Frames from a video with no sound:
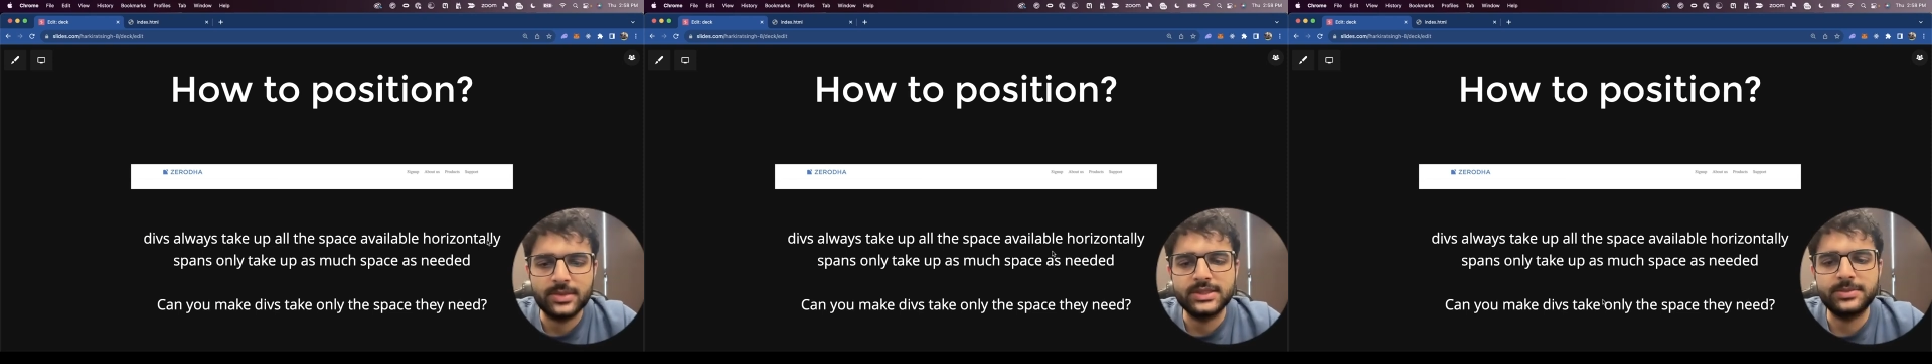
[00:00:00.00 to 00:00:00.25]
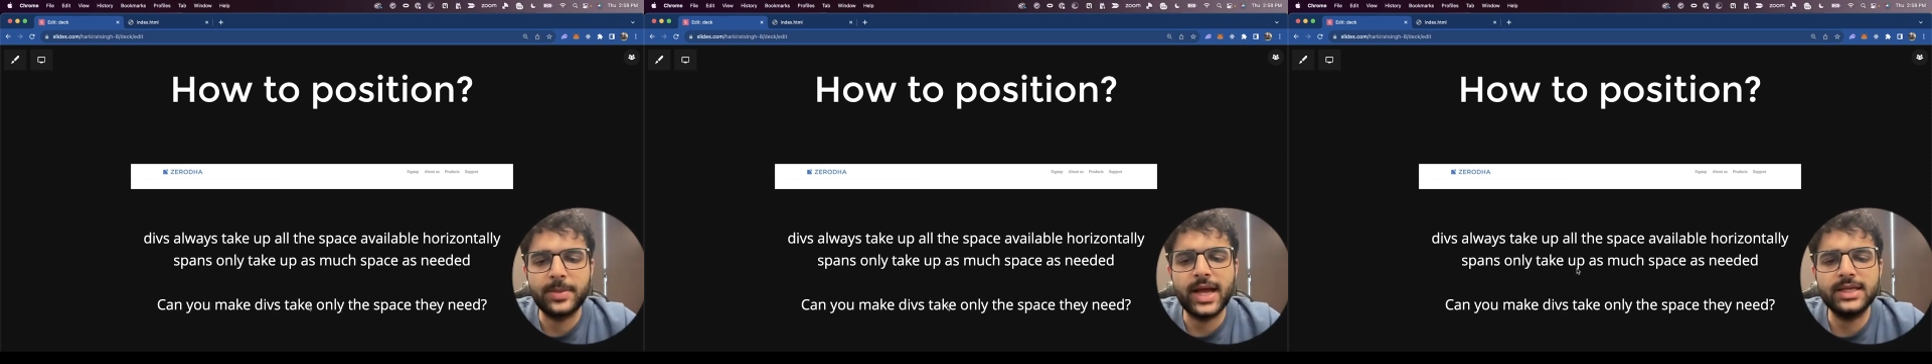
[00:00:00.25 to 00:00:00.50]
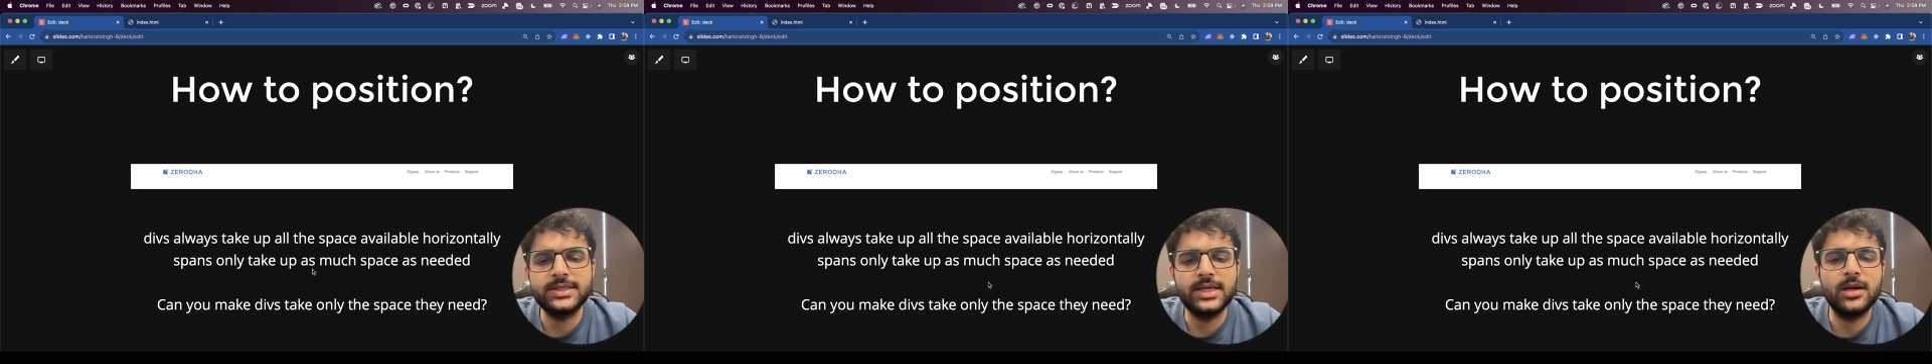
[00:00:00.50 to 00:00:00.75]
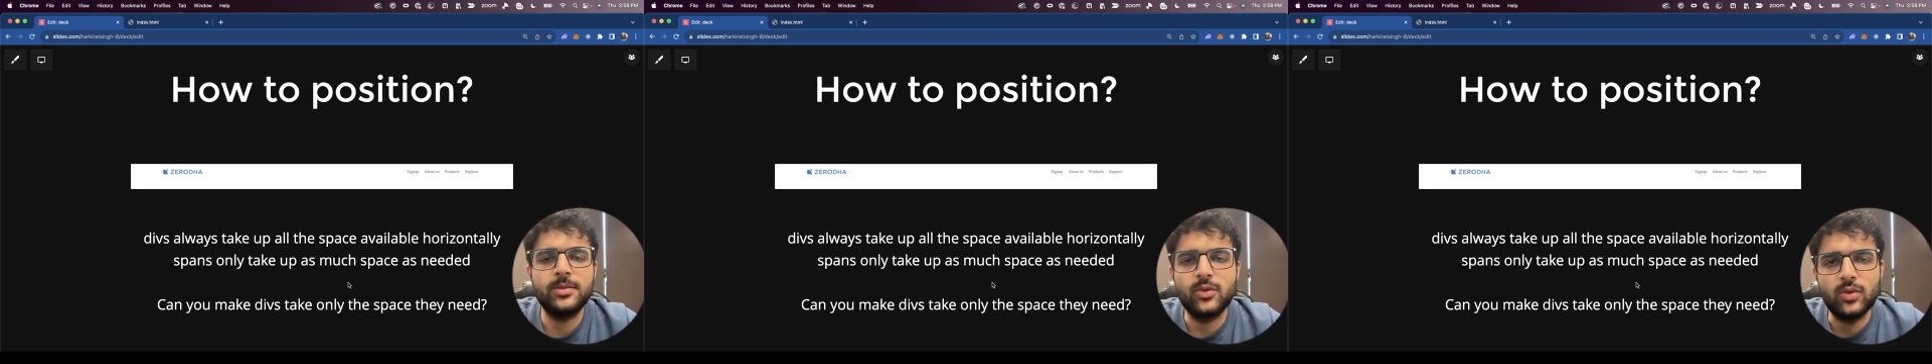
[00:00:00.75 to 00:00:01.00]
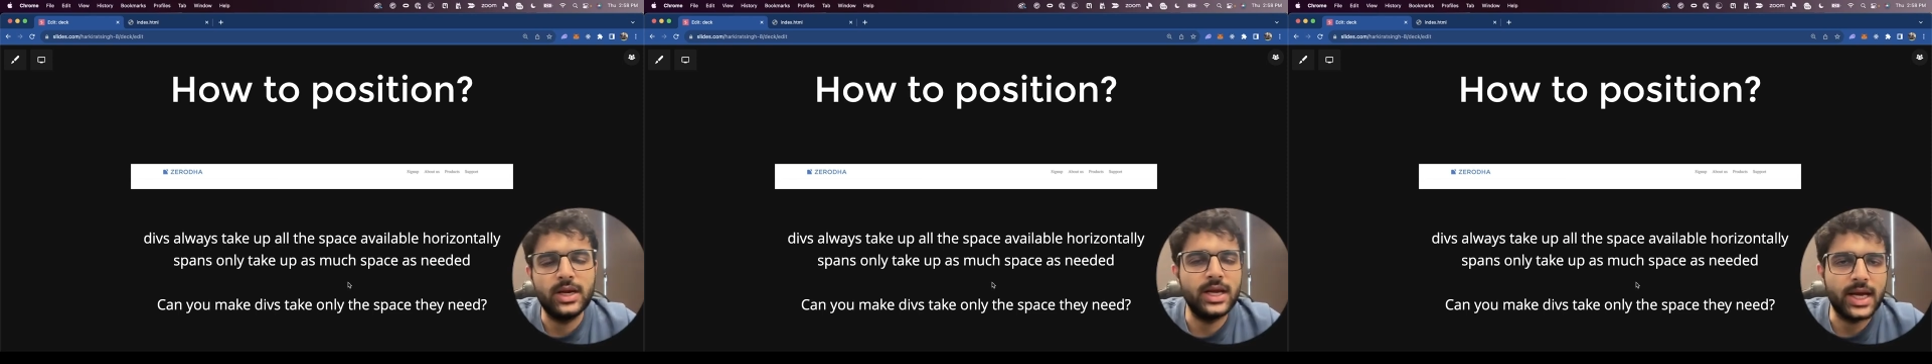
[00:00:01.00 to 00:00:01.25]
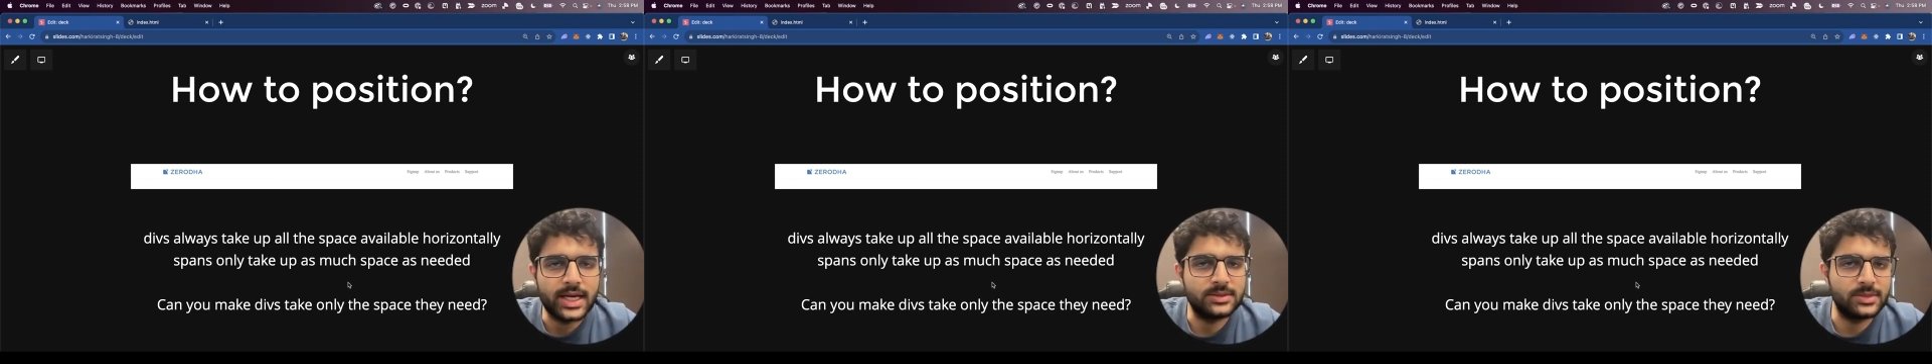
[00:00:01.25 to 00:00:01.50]
Spans take up
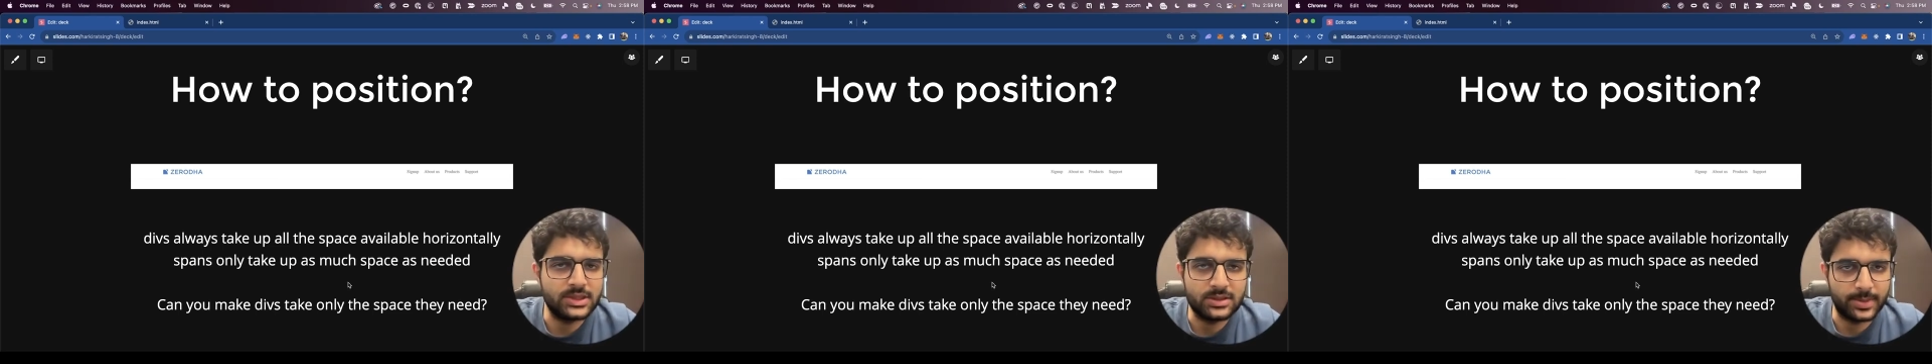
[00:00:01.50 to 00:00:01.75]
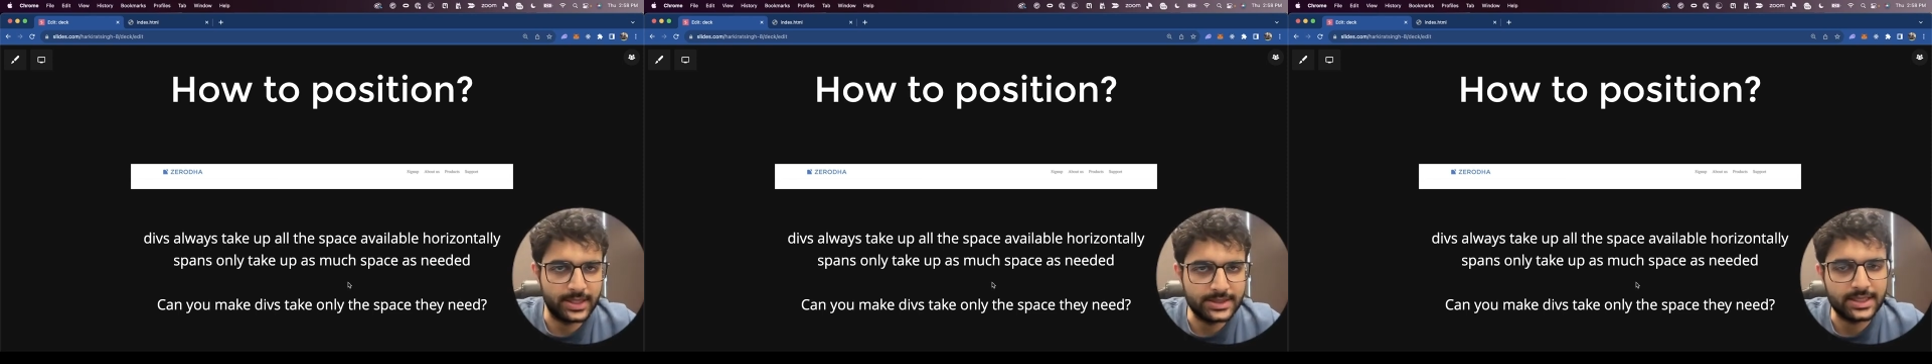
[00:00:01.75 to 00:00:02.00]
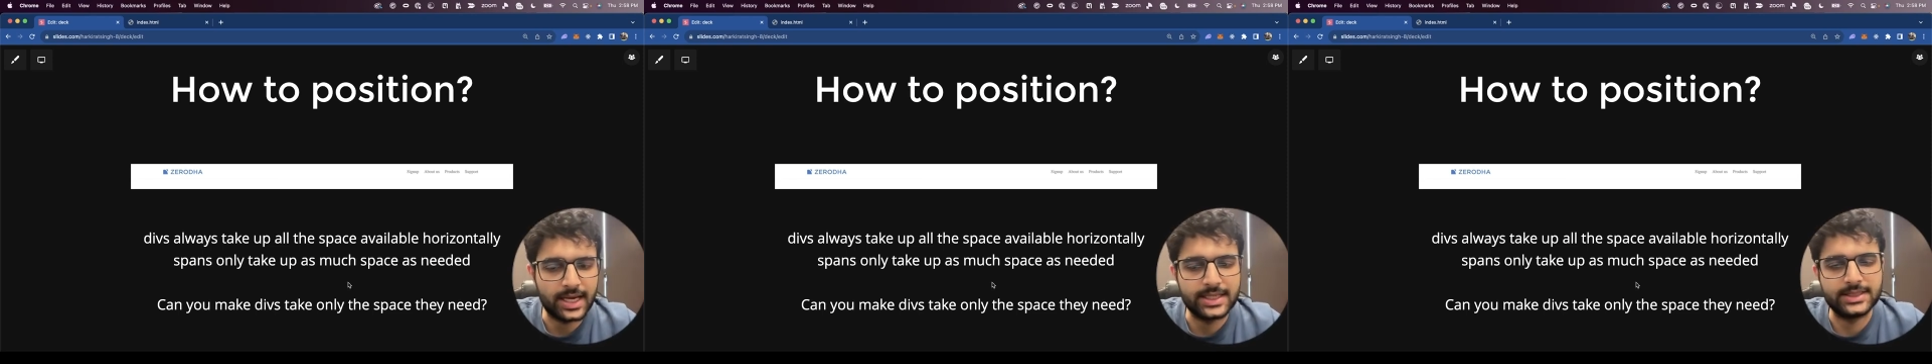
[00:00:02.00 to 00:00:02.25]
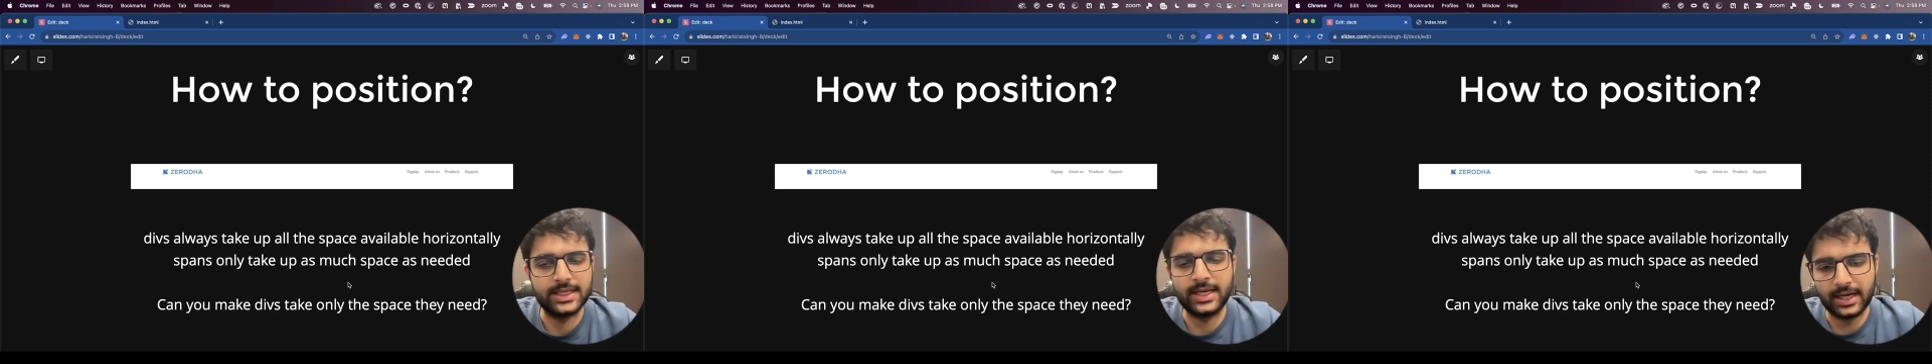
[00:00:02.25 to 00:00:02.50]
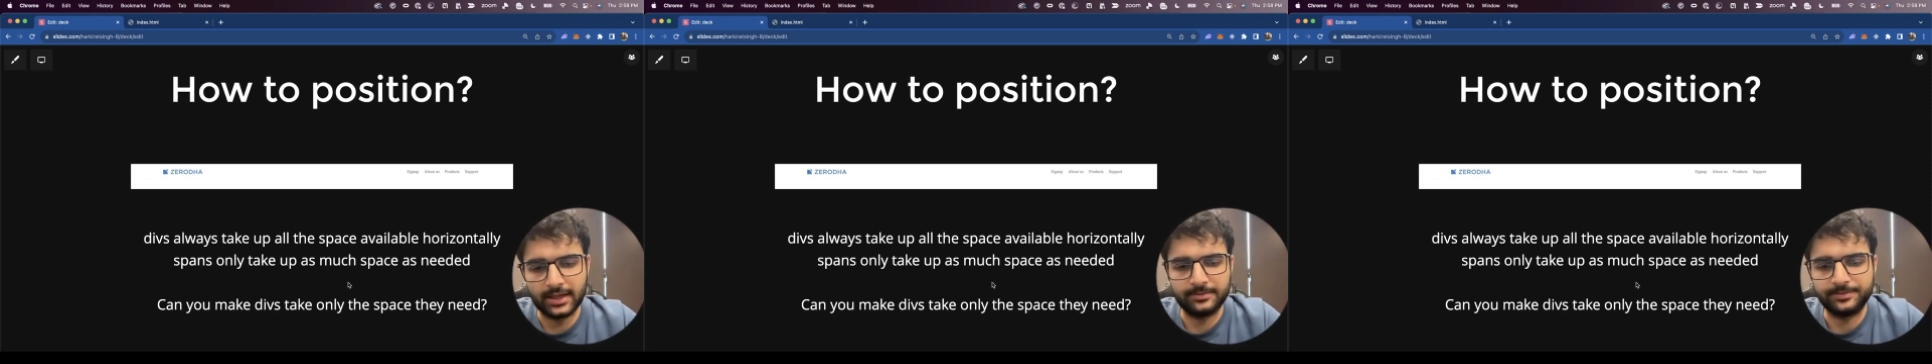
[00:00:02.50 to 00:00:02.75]
only as much space as they need.